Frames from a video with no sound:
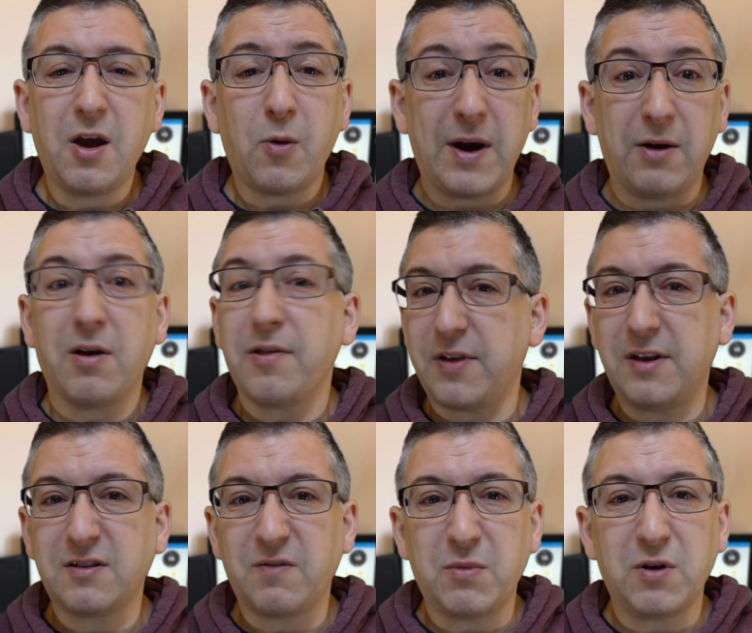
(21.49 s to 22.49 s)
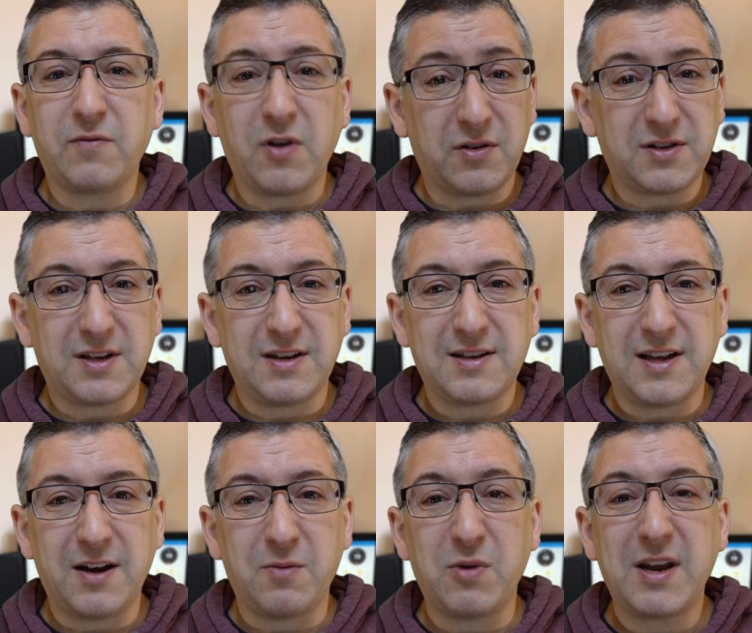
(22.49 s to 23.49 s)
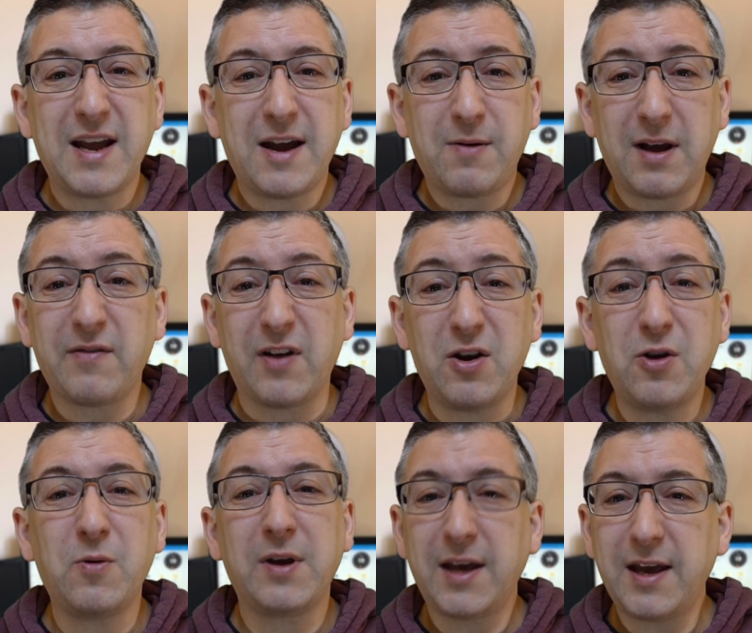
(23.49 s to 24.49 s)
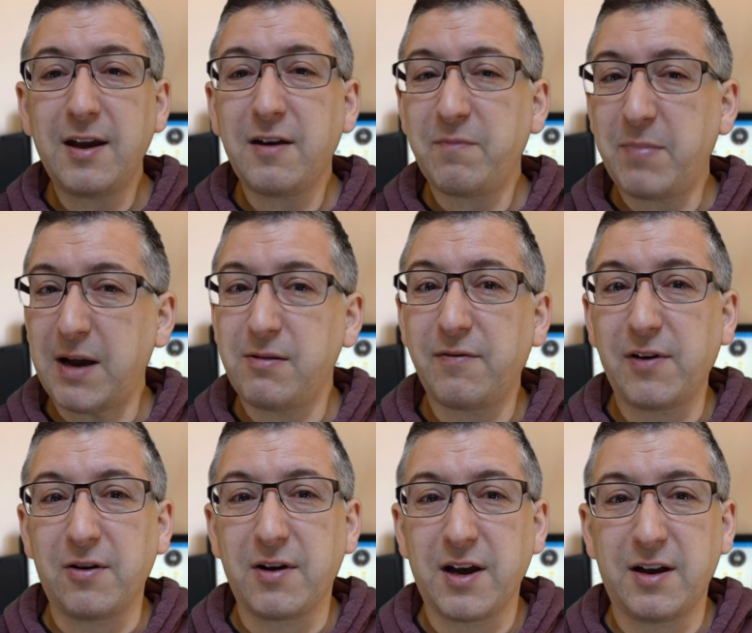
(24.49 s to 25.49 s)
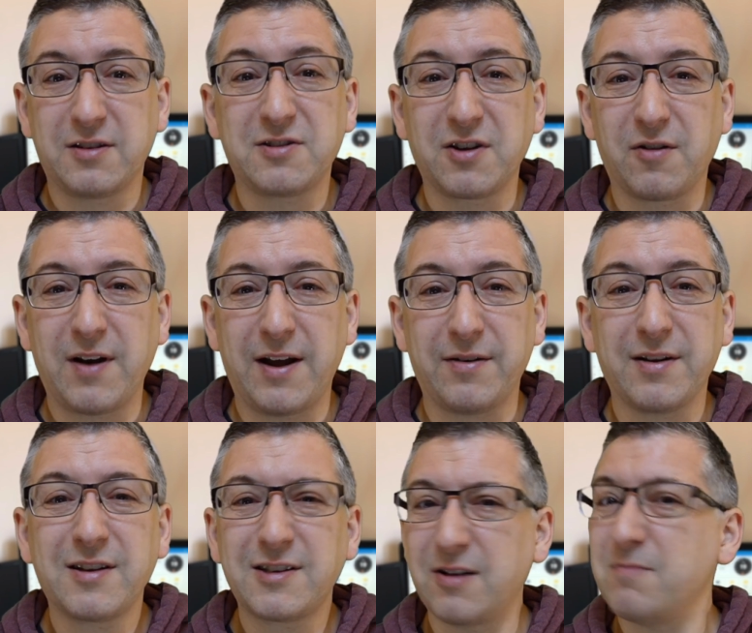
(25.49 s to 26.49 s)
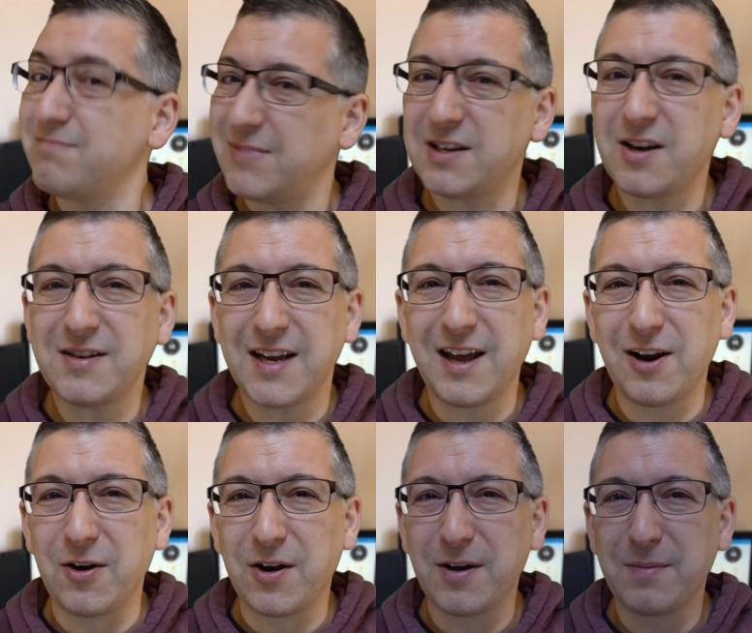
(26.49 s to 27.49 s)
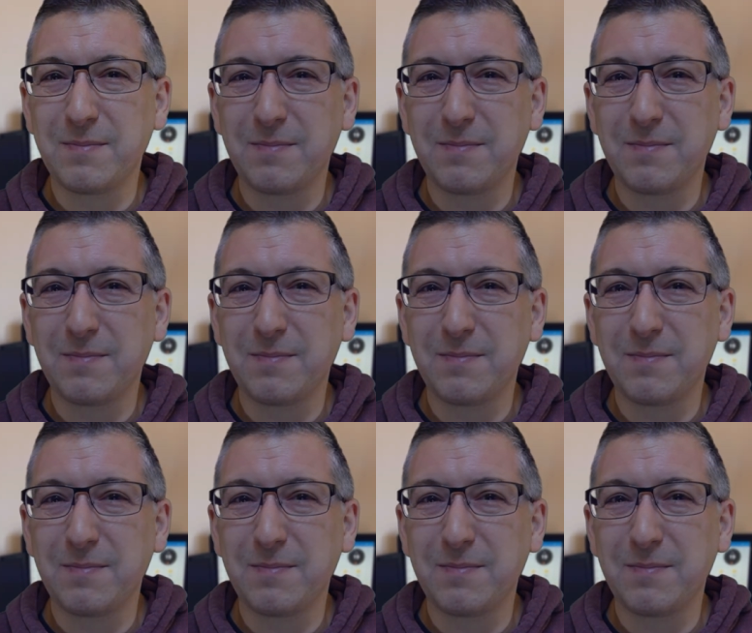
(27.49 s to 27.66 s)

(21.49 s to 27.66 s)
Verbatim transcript: Well, things have moved on since then and we now have a new king of Powerflow cards to crown, so let's go take a look.